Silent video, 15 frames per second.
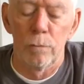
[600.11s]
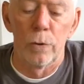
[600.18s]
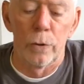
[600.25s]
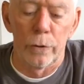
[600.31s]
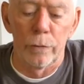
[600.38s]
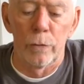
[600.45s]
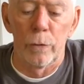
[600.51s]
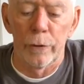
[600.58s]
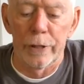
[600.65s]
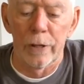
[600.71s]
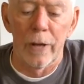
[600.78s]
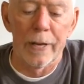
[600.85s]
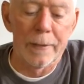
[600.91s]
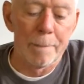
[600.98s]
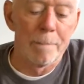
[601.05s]
really, really
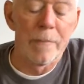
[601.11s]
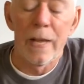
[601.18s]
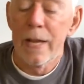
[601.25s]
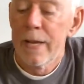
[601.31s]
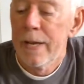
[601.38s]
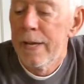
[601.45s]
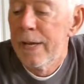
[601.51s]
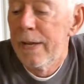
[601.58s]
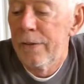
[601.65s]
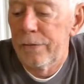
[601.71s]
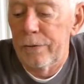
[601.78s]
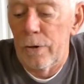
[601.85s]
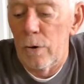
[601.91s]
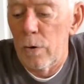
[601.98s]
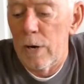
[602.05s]
like.
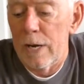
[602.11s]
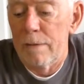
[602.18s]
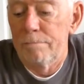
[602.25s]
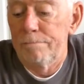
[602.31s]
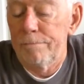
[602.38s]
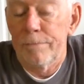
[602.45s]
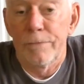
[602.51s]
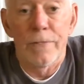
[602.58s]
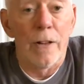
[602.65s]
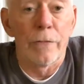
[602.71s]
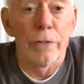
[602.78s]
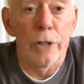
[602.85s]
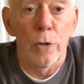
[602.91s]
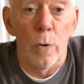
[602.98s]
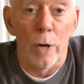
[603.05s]
So if you have
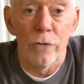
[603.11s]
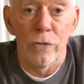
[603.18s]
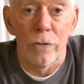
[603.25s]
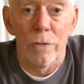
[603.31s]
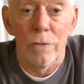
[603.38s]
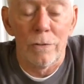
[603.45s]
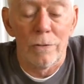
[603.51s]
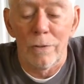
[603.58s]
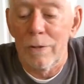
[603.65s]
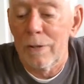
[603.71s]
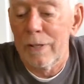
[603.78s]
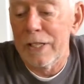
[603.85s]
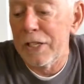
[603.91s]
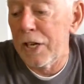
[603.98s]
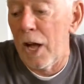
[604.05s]
any questions or
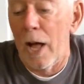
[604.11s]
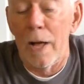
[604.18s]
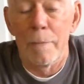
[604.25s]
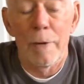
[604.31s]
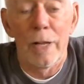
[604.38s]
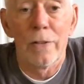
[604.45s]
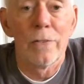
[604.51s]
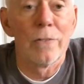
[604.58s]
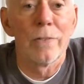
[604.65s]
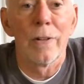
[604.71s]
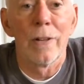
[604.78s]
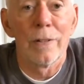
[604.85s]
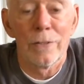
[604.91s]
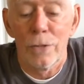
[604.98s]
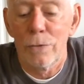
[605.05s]
any comments,
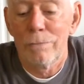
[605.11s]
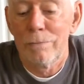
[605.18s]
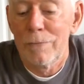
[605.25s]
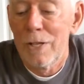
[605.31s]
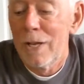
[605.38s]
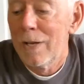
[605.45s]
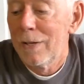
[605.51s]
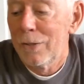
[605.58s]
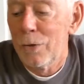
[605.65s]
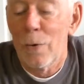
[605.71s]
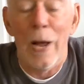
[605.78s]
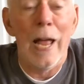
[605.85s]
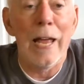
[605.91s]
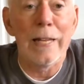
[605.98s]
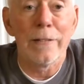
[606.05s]
you
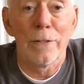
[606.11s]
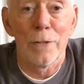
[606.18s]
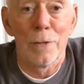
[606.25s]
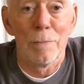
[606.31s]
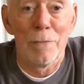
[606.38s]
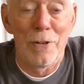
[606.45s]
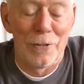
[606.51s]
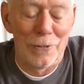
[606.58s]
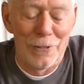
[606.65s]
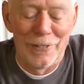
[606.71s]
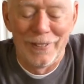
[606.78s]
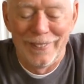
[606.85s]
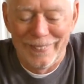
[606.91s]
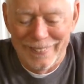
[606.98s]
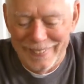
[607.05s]
hate them,
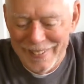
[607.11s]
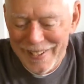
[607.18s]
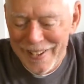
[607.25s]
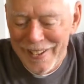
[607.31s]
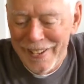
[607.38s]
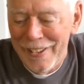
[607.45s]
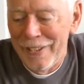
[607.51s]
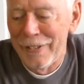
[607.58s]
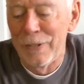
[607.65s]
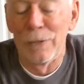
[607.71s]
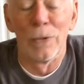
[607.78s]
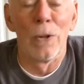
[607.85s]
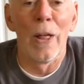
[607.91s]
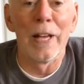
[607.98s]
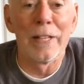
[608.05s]

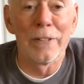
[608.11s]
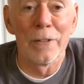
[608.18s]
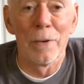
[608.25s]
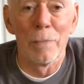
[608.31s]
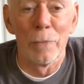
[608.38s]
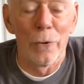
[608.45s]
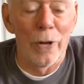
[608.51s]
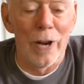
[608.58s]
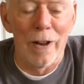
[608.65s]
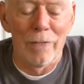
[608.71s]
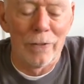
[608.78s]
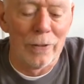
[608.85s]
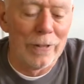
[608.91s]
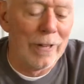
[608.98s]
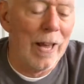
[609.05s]
you like them,
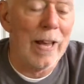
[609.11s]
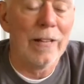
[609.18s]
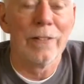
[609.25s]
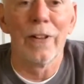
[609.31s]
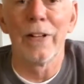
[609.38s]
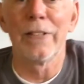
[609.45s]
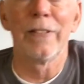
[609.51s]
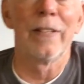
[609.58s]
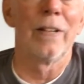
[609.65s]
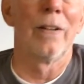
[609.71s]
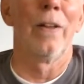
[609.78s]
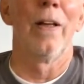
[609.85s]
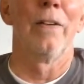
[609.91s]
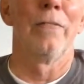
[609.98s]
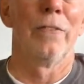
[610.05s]
whatever. You hate
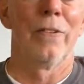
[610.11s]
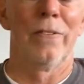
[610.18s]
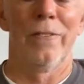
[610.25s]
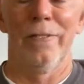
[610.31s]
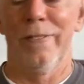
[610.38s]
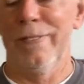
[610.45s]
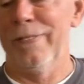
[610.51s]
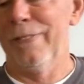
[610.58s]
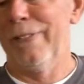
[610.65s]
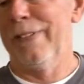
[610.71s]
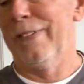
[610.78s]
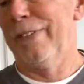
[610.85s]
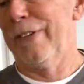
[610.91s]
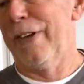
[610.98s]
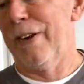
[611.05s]
1911s,
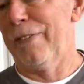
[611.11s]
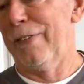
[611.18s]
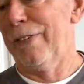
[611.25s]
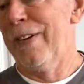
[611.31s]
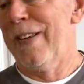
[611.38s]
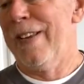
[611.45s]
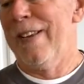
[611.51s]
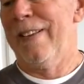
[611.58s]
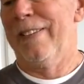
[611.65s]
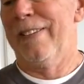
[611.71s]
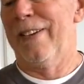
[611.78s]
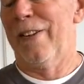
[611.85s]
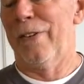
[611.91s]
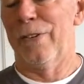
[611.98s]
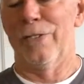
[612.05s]
whatever.
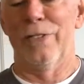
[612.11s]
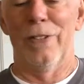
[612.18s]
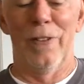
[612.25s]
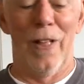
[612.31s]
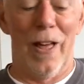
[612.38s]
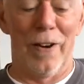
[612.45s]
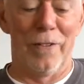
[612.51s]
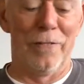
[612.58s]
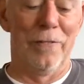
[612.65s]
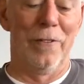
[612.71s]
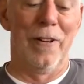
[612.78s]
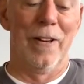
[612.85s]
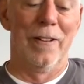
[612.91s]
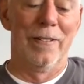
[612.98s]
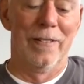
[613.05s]
You know, there's a lot
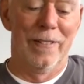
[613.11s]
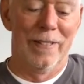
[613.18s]
of